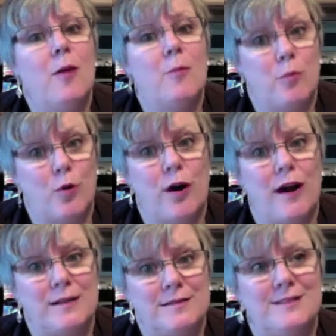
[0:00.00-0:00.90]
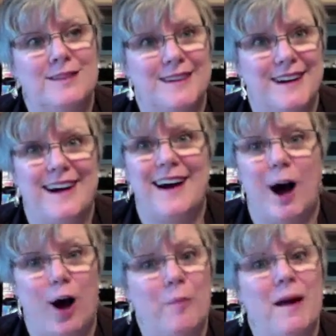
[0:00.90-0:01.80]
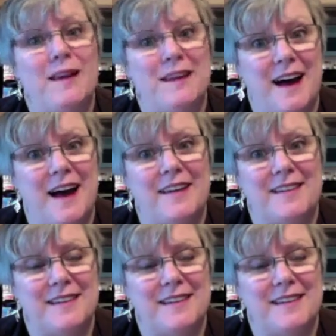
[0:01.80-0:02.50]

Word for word: Boy, I'll bet not.